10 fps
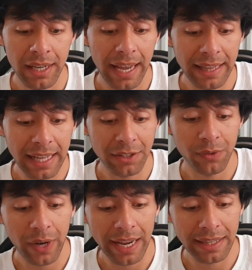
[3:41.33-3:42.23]
and that's
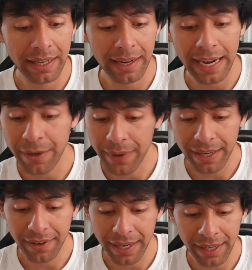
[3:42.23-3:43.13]
why they're
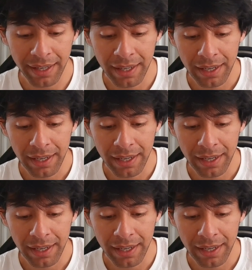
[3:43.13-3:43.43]
lightweight, right?